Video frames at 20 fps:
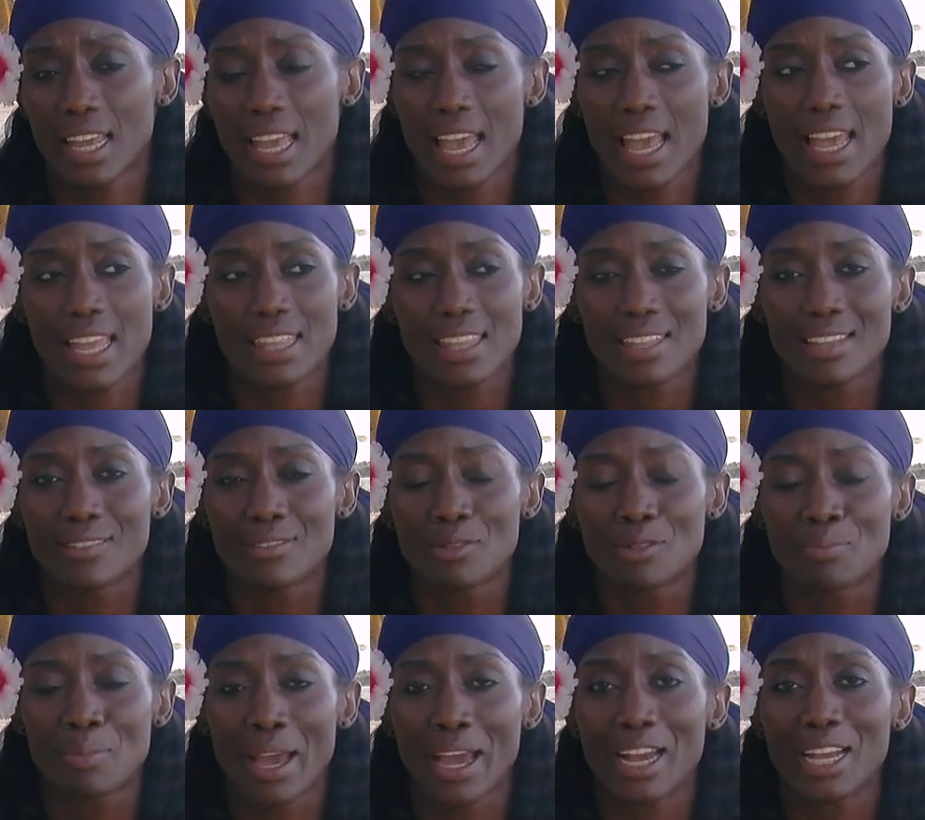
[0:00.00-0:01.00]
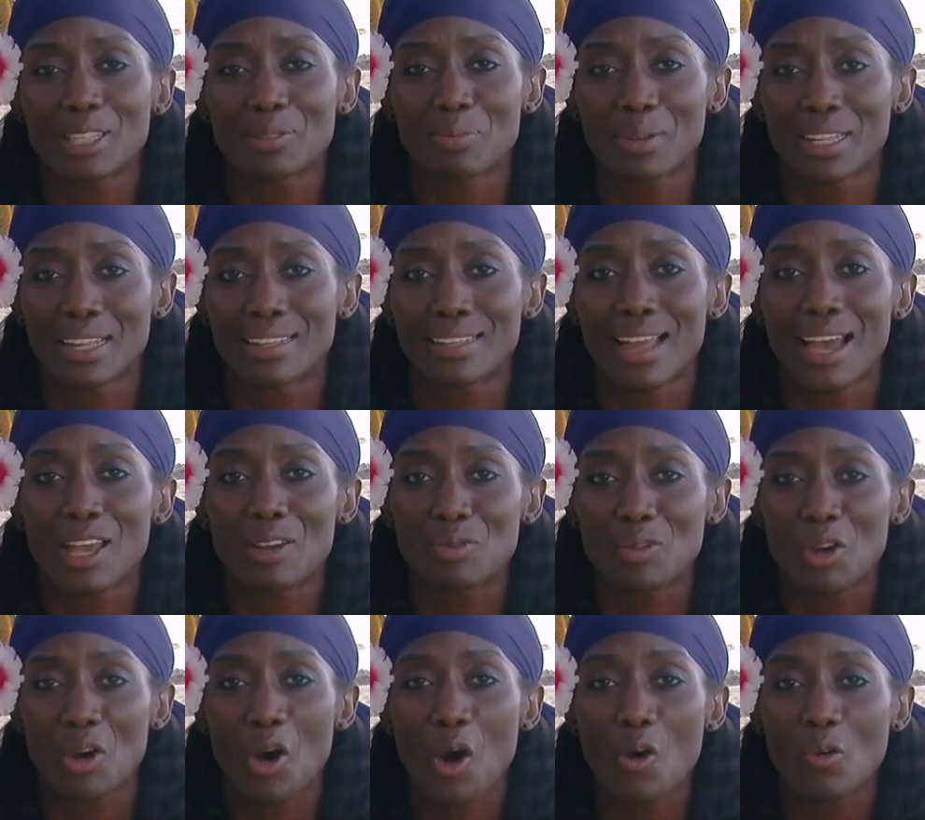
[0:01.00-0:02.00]
And my husband and I,
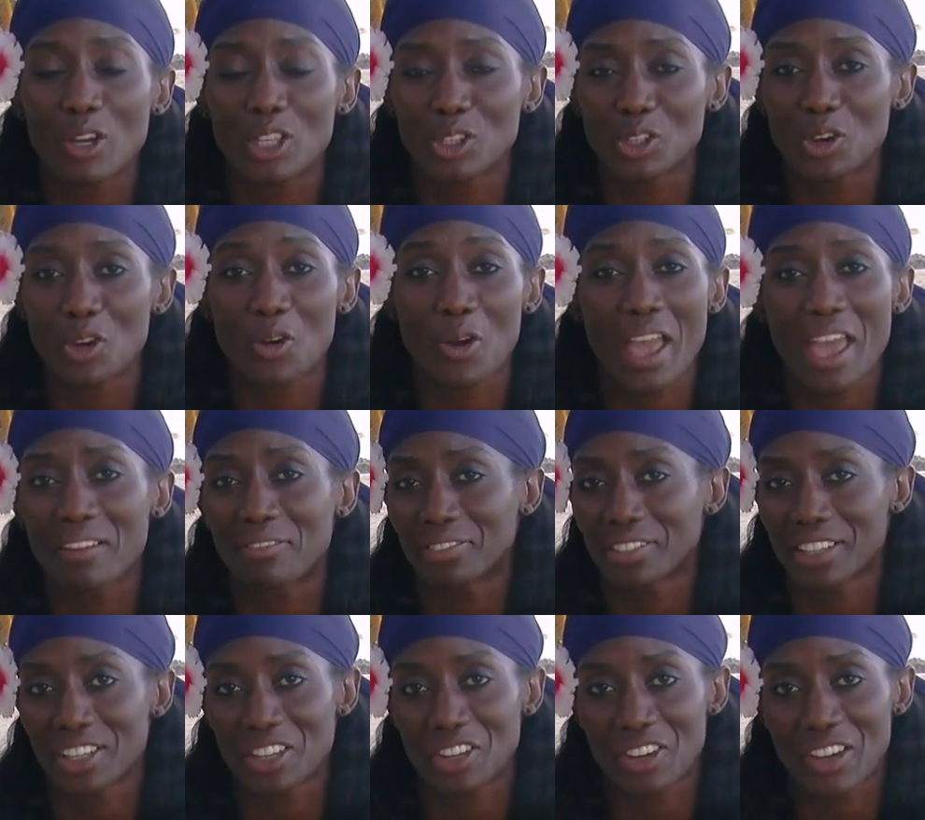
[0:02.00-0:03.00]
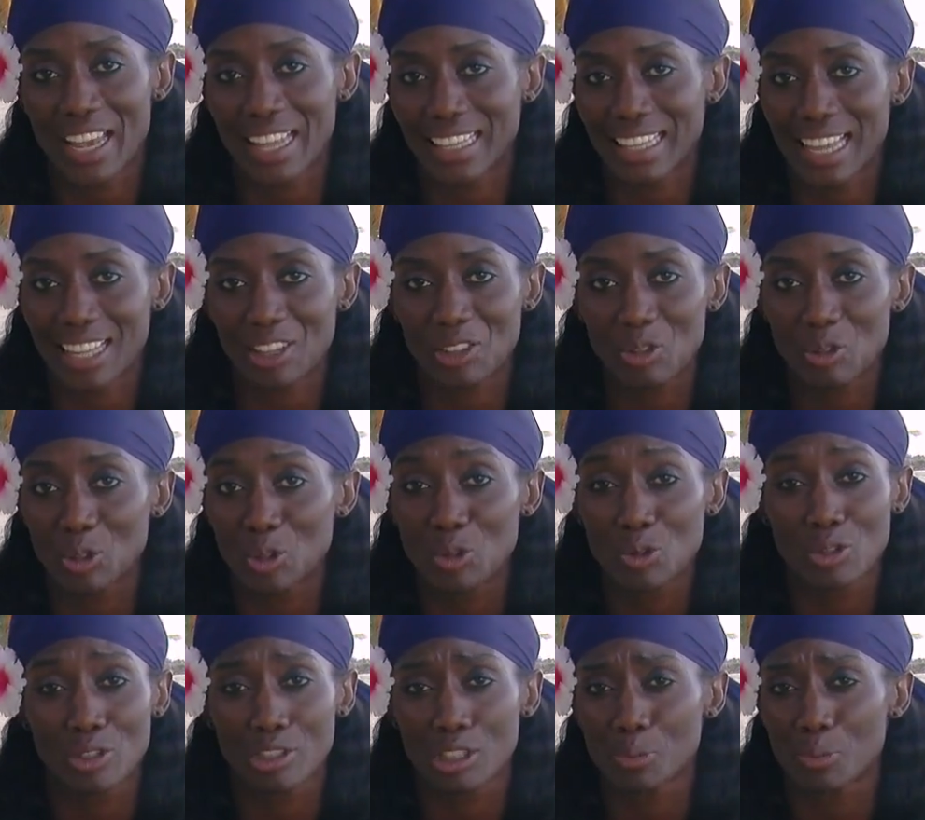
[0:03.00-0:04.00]
we always go every year and get those
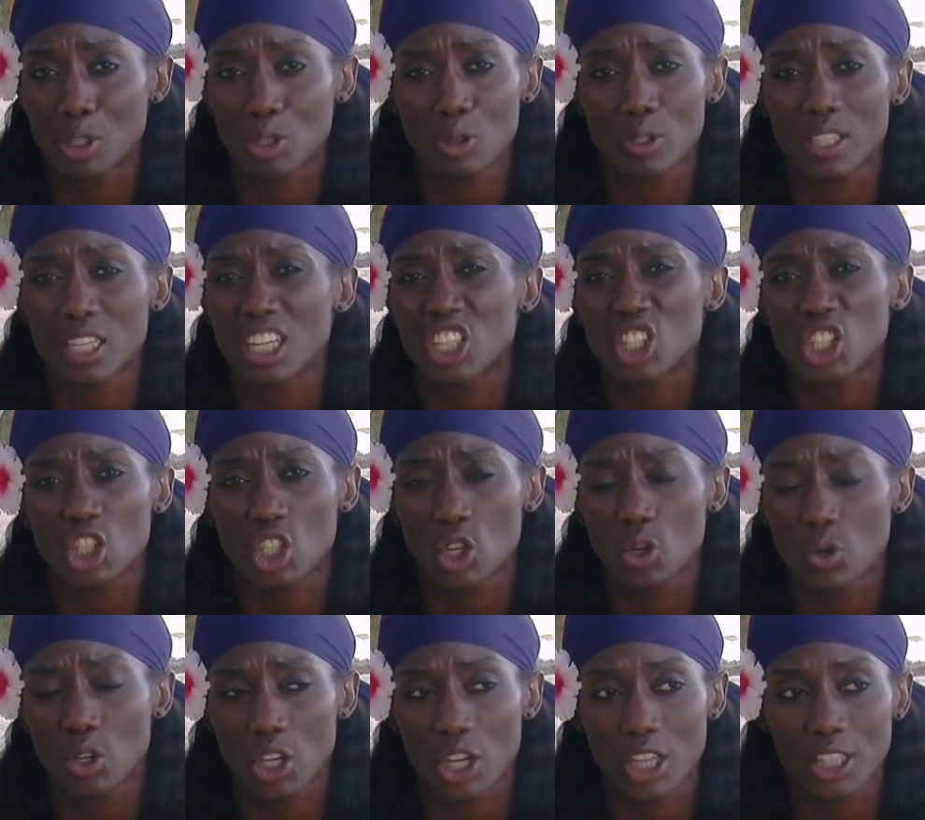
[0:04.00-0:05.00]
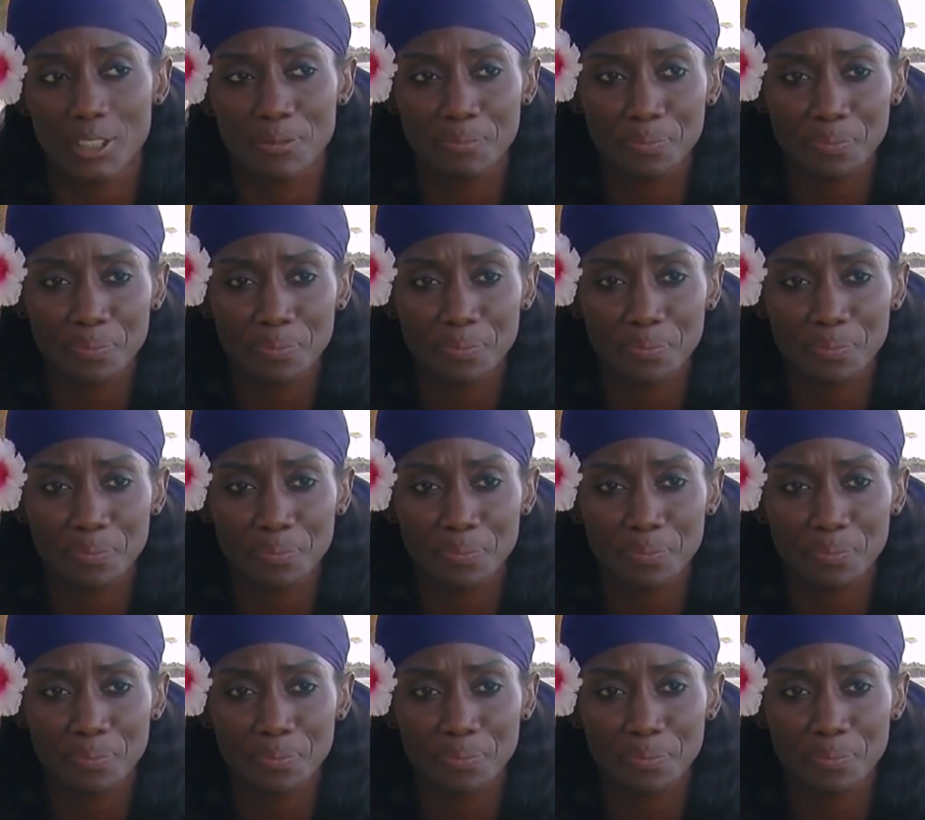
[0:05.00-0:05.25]
noodles because they're so good.